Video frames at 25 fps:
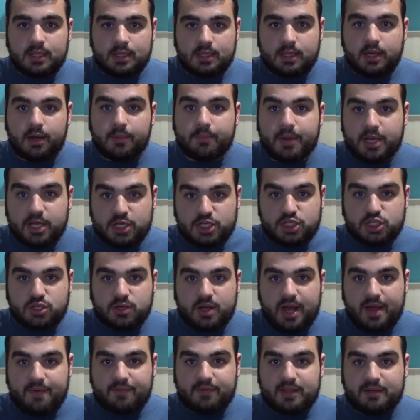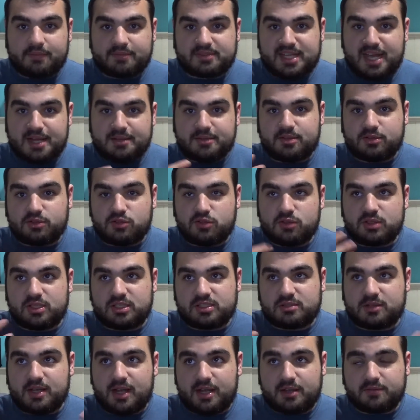make sure I have enough time to do
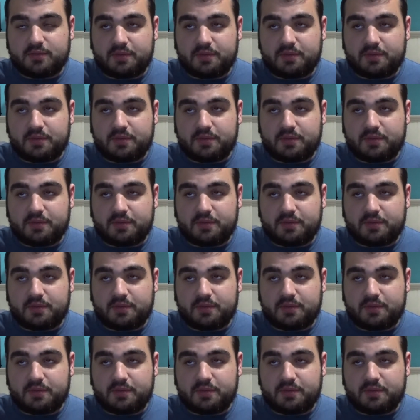these kind